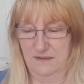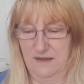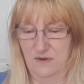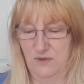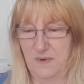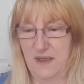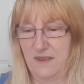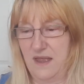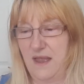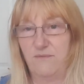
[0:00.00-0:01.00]
Told you about
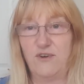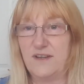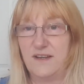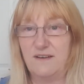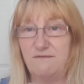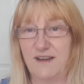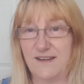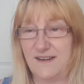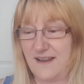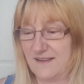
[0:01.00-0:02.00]
that. I'm dreading her
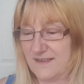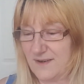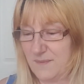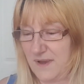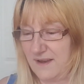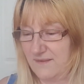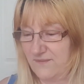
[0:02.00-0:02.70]
reading that to me.